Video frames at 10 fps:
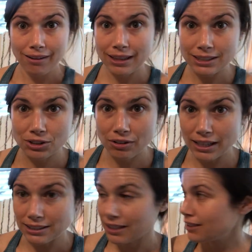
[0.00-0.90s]
That's
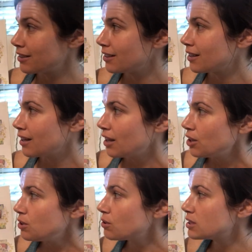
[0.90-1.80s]
crazy.
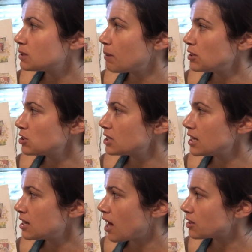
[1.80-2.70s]
You could spend your
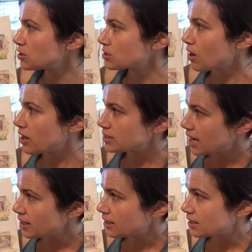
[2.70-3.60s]
$10 on 10